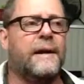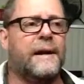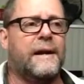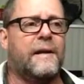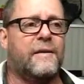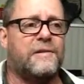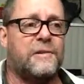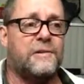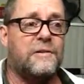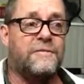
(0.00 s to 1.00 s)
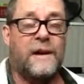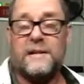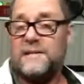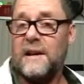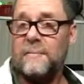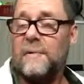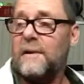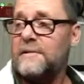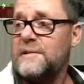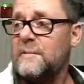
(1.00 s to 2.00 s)
and then all of a sudden you fight a
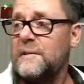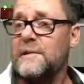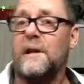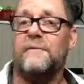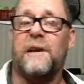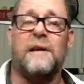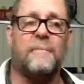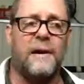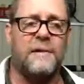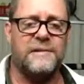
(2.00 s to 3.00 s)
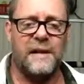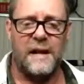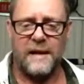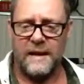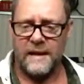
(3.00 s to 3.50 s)
southpaw and somebody's left-handed power side.